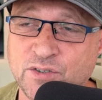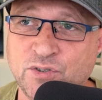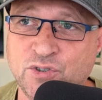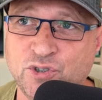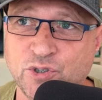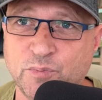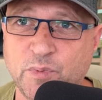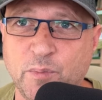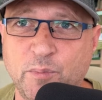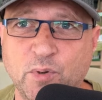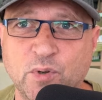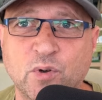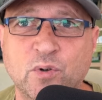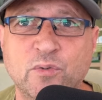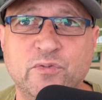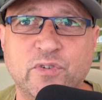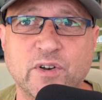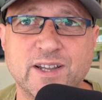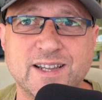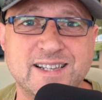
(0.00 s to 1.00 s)
should be
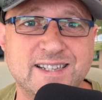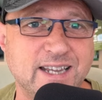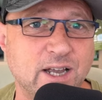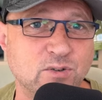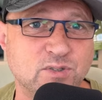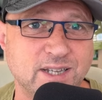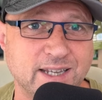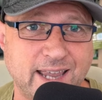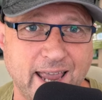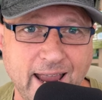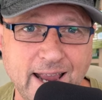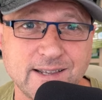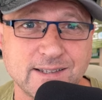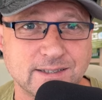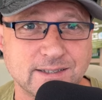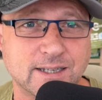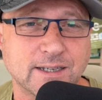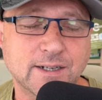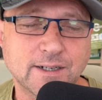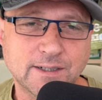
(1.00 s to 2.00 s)
going for the Celtic
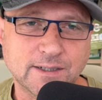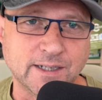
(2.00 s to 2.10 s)
end,